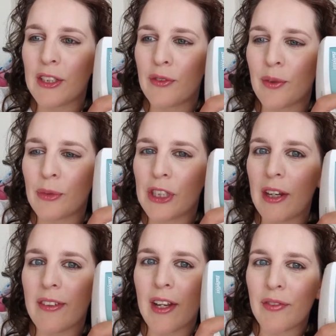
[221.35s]
from
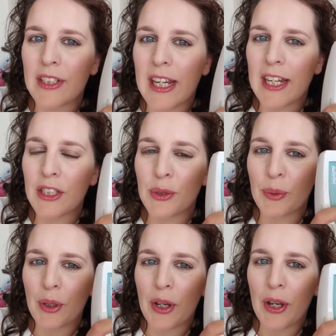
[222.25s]
shaving every day
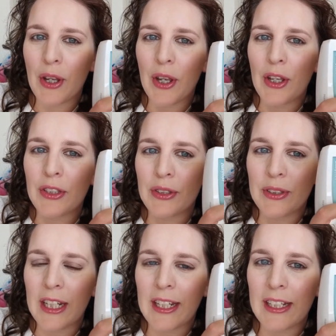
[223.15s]
to
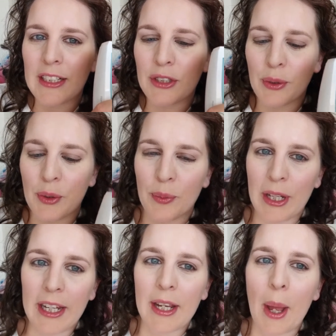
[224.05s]
taking it to a
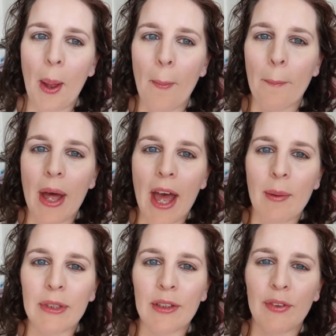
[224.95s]
week.
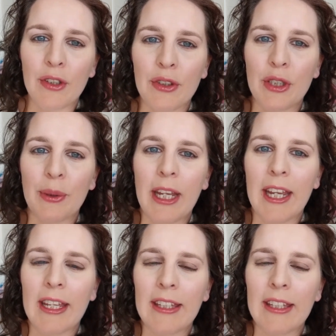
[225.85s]
Perhaps if you do it